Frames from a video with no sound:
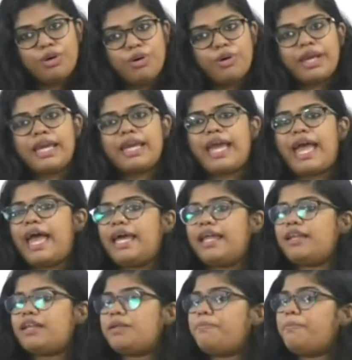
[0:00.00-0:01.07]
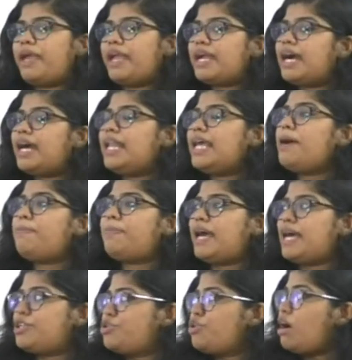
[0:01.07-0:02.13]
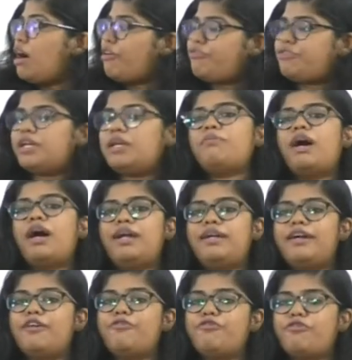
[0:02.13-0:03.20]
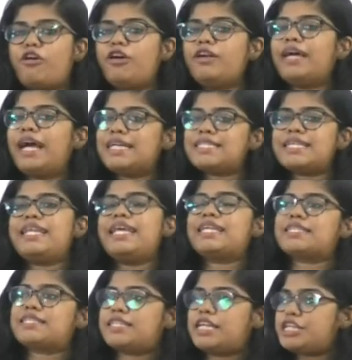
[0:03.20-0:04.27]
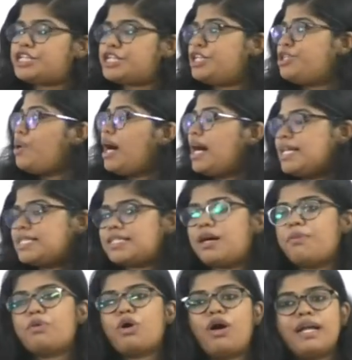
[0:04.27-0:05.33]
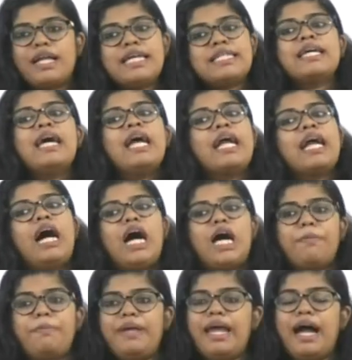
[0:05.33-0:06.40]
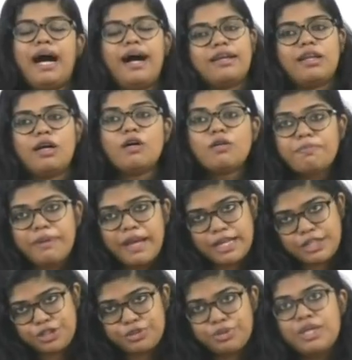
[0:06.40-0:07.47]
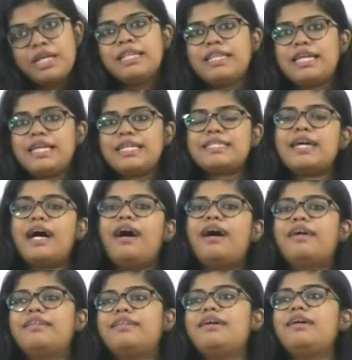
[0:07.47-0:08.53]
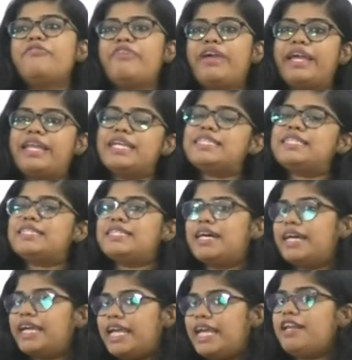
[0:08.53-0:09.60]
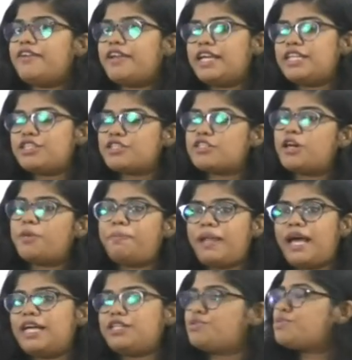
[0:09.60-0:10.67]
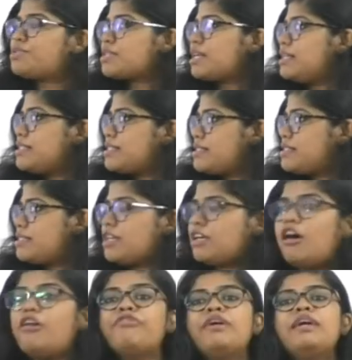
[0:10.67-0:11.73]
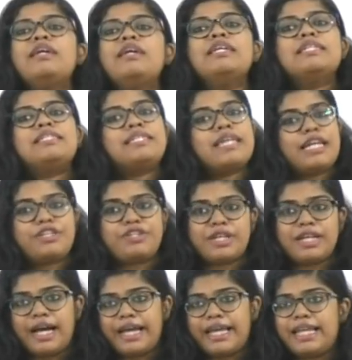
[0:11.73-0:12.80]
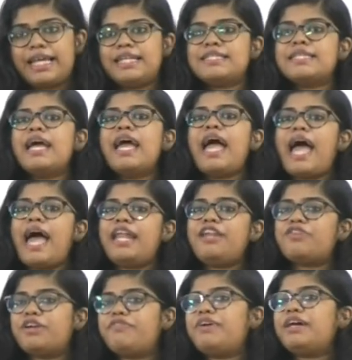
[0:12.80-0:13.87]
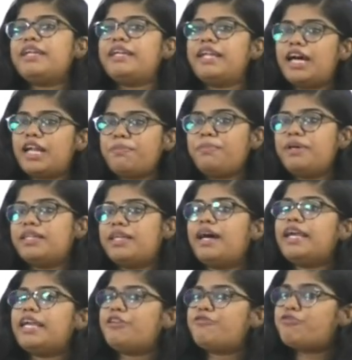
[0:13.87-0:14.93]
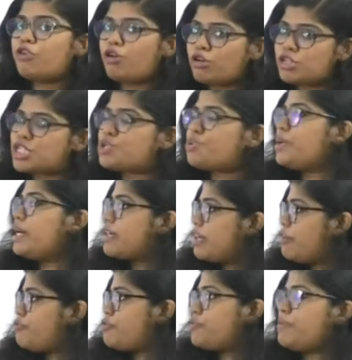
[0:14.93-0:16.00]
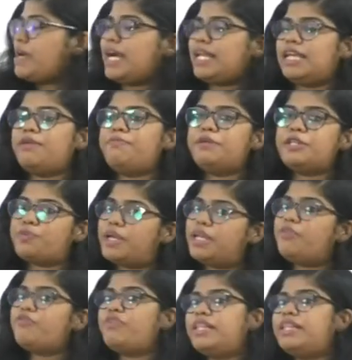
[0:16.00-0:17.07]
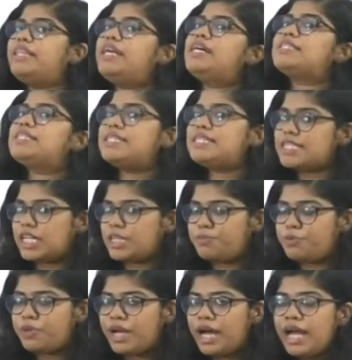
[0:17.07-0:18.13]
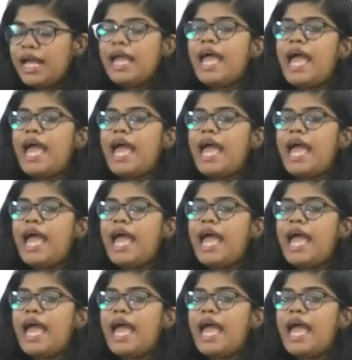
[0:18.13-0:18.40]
Okay, and Meghalaya Plateau after Malda Fault has an extension to Assam called as Karbi Anglong Plateau. These are the various hill ranges or plateaus consisting of Central Highlands. And River Narmada, it flows through a rift valley between Vindhyas and Satpura.